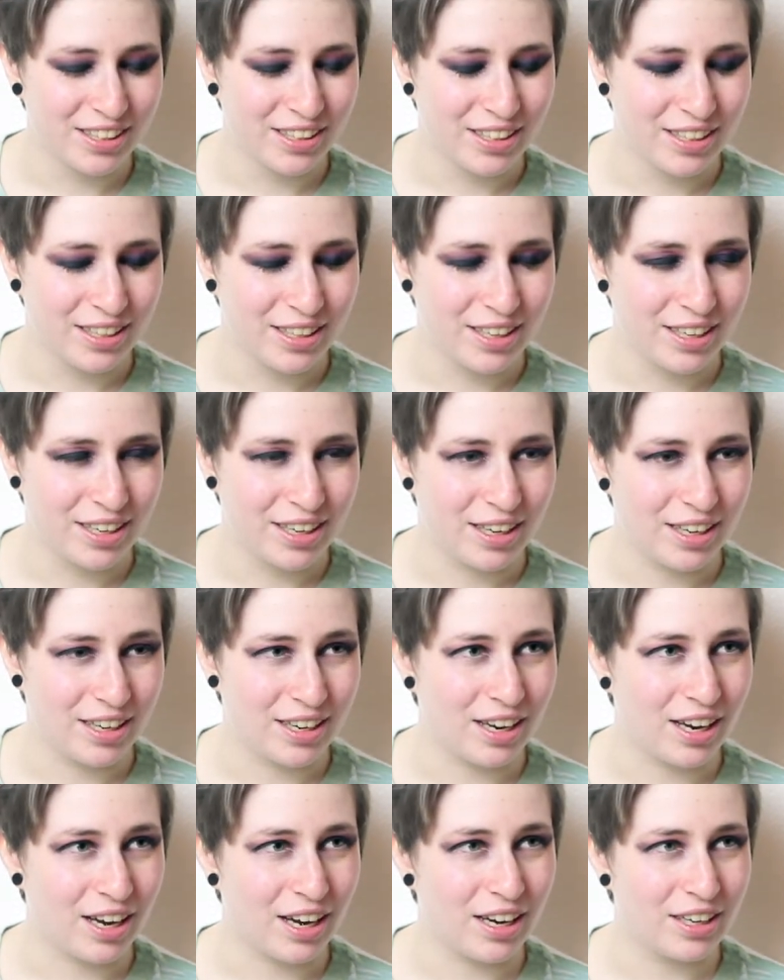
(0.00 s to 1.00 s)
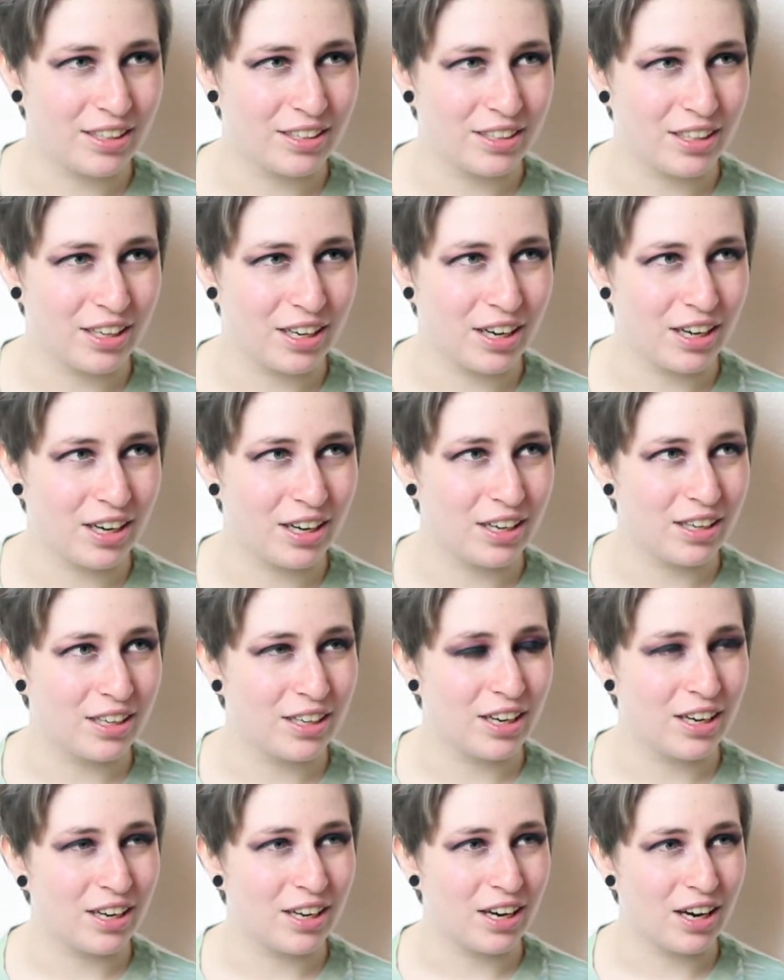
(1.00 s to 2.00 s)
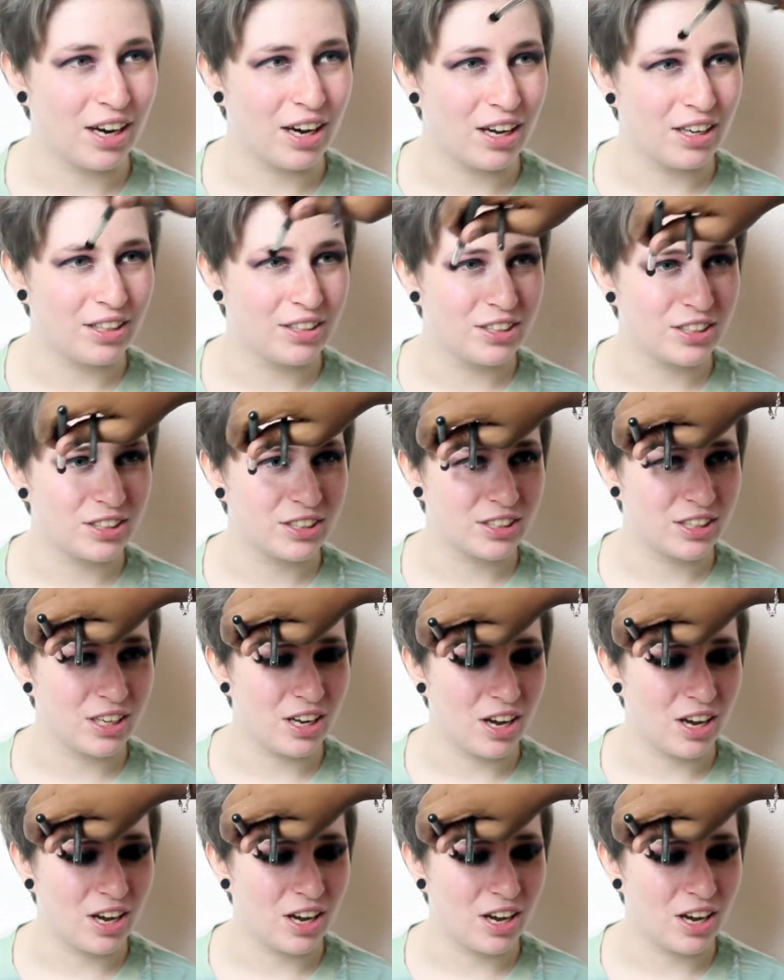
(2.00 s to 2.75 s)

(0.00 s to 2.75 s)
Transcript: Oh, that's right, the micro is just a little bark of particles, I just, right?